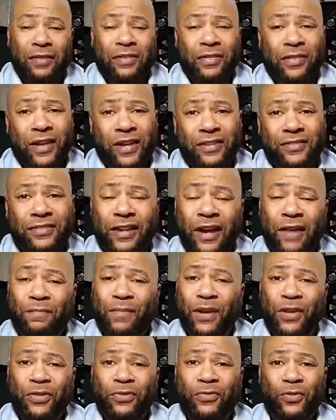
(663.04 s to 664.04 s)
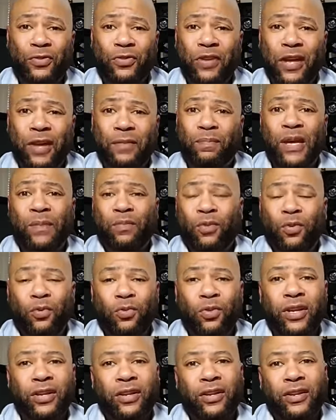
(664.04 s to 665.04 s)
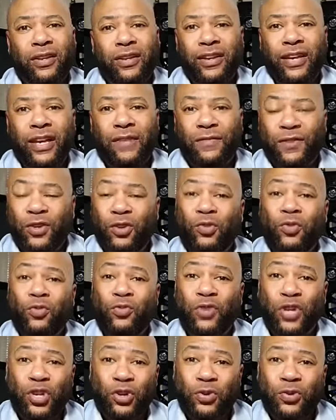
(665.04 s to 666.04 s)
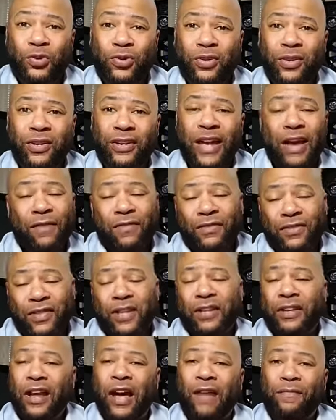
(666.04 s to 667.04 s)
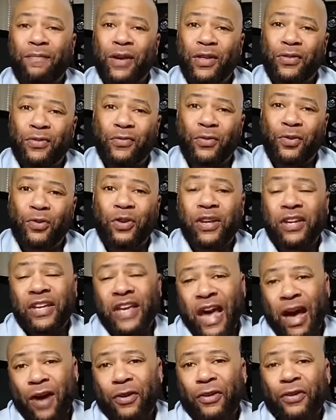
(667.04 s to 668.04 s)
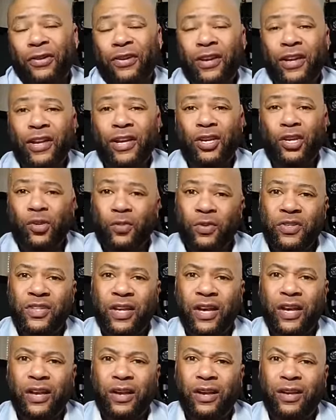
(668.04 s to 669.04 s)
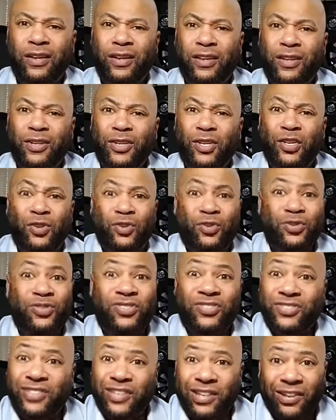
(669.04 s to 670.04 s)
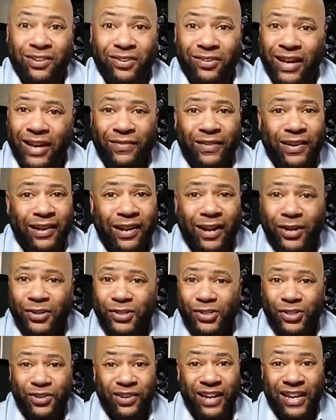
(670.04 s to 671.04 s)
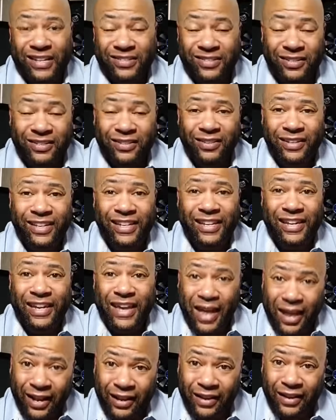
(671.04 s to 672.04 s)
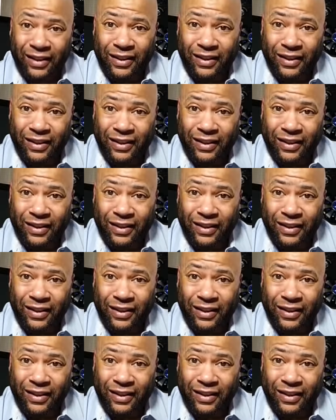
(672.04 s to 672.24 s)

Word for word: of things that I've been through that people would, if you knew everything that I've been through, encountered, you would say, you still haven't learned your lesson yet?